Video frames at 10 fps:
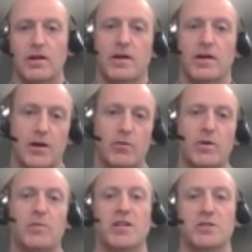how we
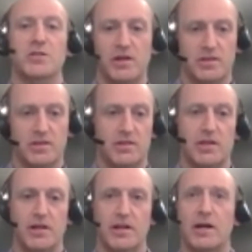manage pests
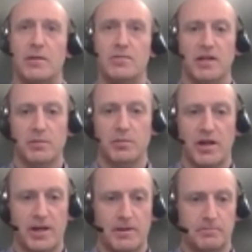in an updated
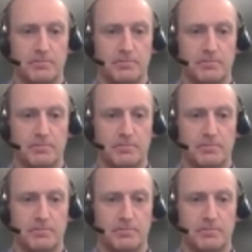plan.